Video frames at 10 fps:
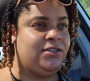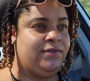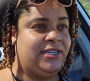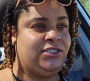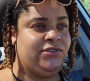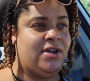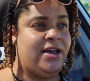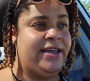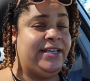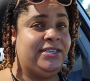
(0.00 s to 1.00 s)
the
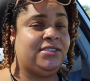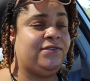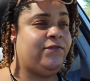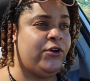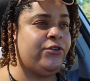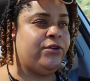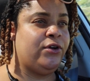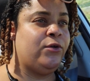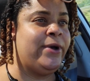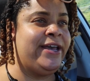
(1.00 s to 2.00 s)
restaurant is
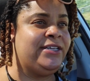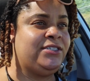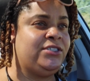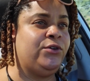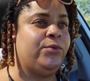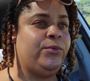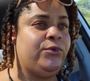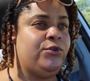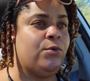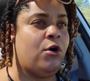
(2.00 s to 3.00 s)
further away, so
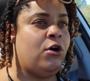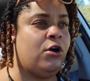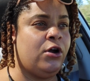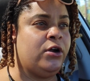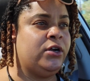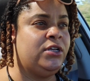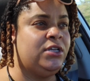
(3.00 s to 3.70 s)
you are